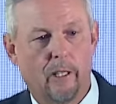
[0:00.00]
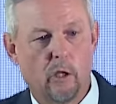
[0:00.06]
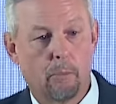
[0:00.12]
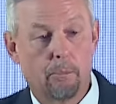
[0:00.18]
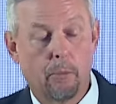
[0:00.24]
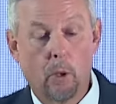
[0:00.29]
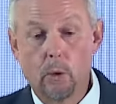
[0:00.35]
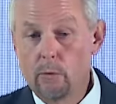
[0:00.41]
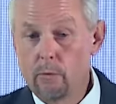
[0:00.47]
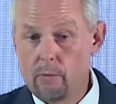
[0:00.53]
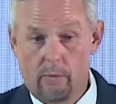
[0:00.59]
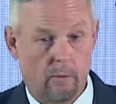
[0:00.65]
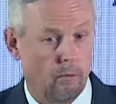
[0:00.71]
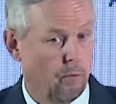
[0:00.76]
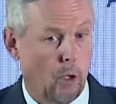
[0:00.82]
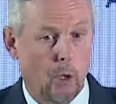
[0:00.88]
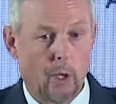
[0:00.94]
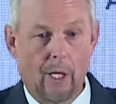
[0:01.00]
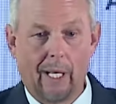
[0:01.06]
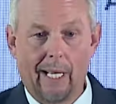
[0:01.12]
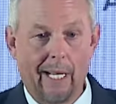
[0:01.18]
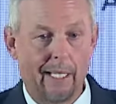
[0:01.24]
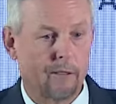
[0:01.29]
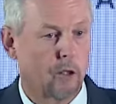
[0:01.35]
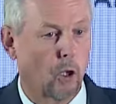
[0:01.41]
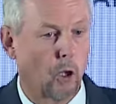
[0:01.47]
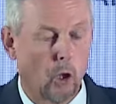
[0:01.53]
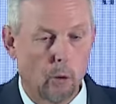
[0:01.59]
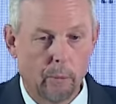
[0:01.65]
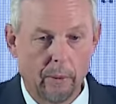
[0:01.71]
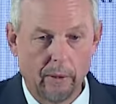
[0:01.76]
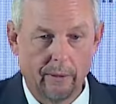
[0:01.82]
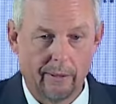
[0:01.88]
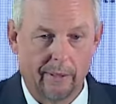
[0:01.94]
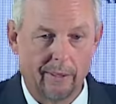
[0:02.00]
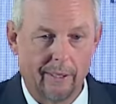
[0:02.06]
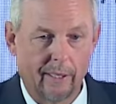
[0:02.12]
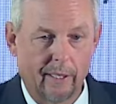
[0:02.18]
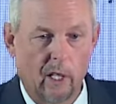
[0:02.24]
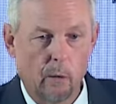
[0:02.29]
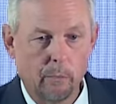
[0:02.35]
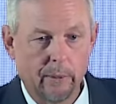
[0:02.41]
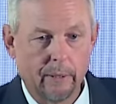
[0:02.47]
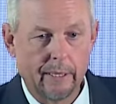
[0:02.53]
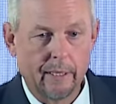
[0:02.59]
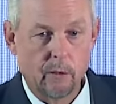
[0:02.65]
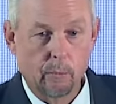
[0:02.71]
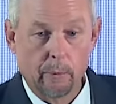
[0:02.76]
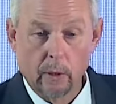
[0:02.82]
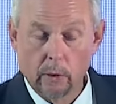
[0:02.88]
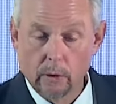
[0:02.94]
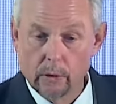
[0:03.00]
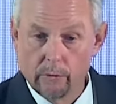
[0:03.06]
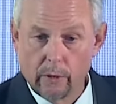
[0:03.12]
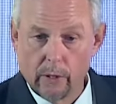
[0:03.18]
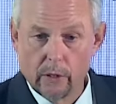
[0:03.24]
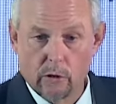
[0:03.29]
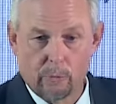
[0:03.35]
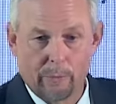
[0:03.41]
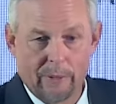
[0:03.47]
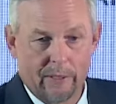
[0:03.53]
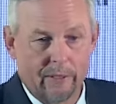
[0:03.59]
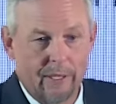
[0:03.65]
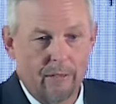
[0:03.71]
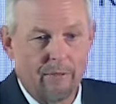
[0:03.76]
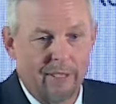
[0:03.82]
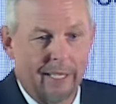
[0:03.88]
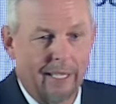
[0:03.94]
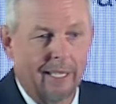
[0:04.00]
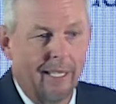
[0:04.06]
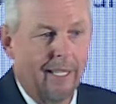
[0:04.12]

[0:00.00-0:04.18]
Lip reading: both very large global companies, but also very specific